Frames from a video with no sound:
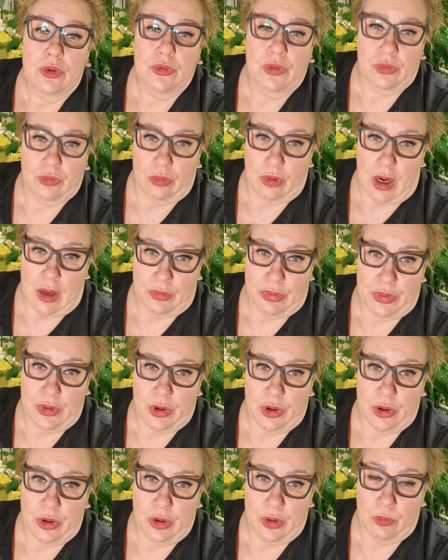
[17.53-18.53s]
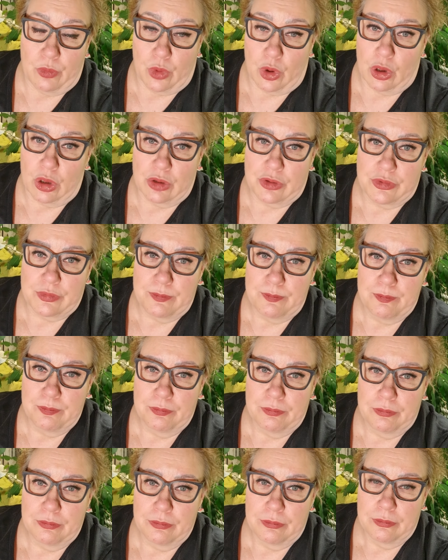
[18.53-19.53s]
throughout the world.
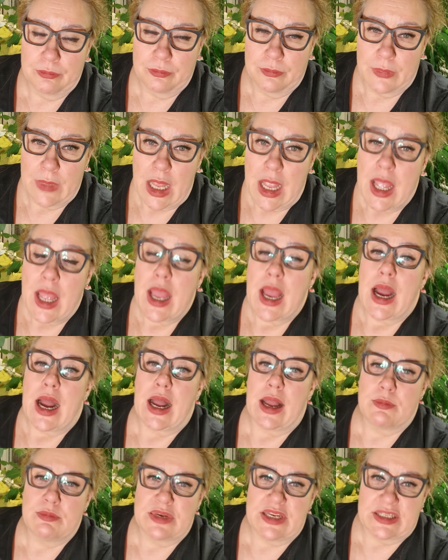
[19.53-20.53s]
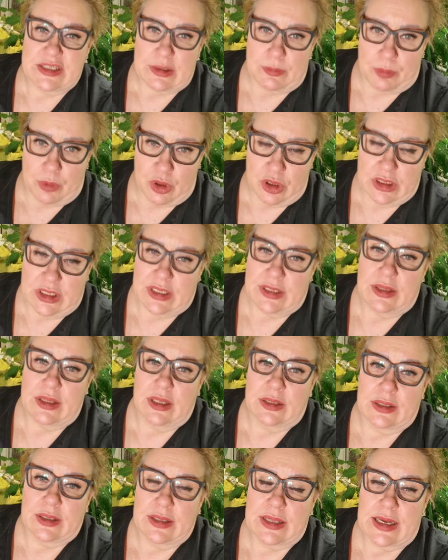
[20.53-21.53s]
I'm disappointed
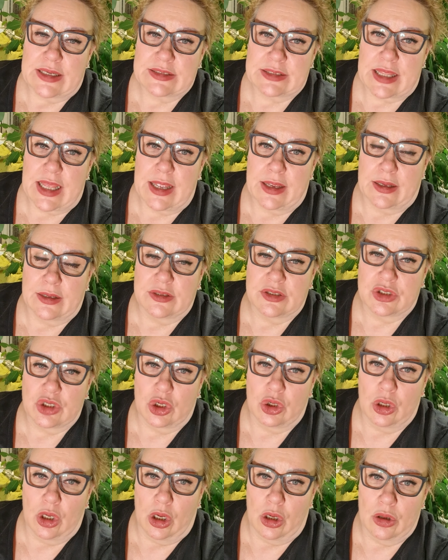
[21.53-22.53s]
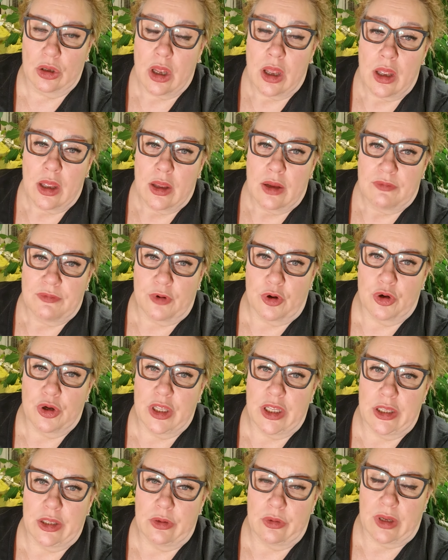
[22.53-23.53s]
that it has taken so long for
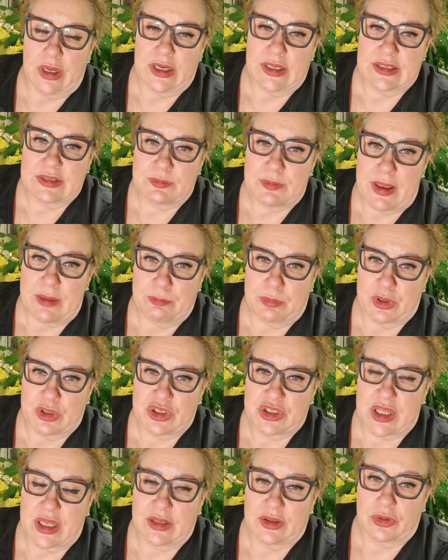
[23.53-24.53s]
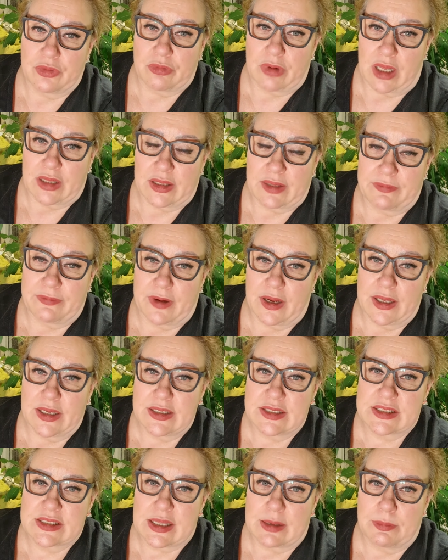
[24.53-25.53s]
EU and its member state to ratify
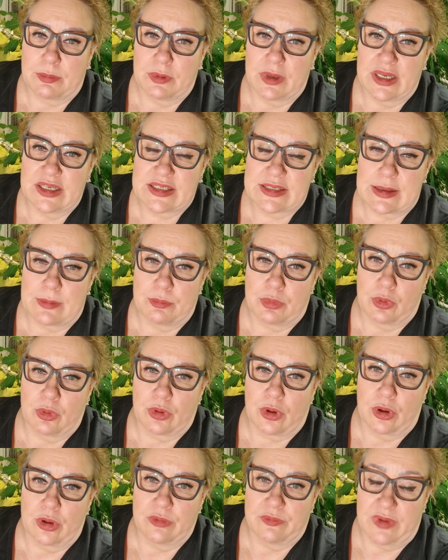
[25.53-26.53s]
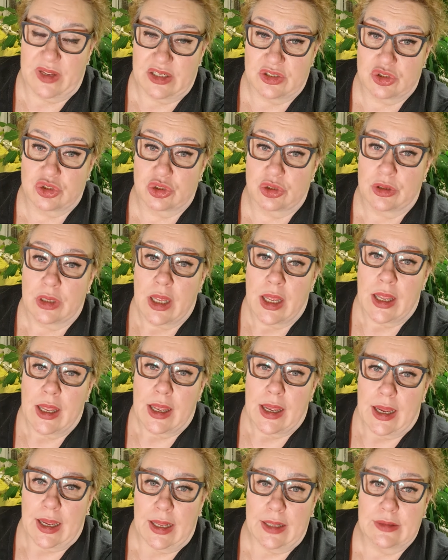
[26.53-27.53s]
Istanbul Convention
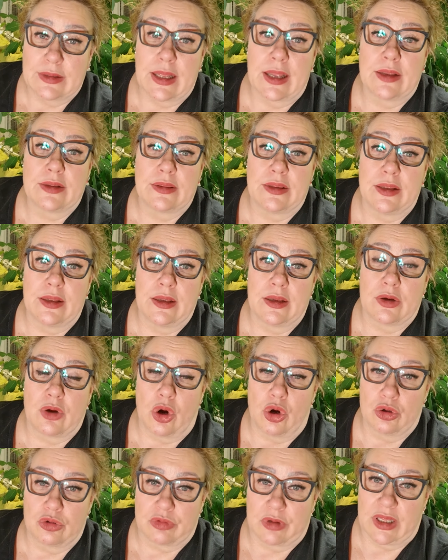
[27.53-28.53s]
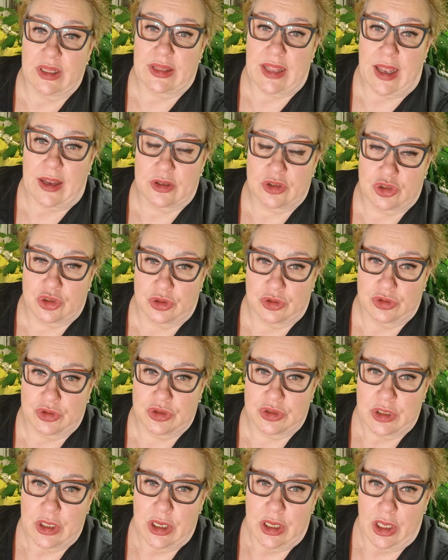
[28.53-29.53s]
and take the concrete
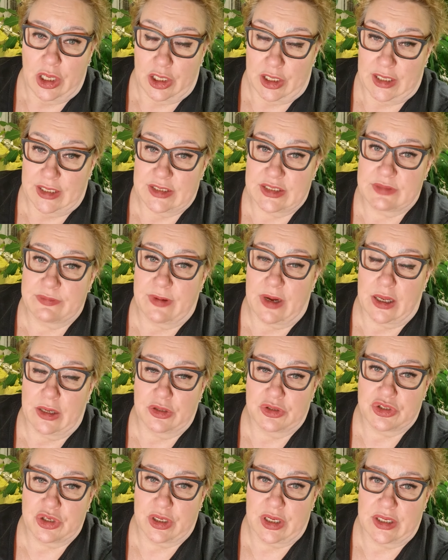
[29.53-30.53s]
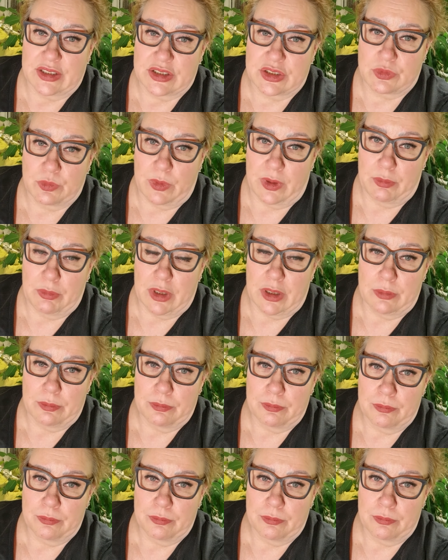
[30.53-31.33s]
actions against violence against women.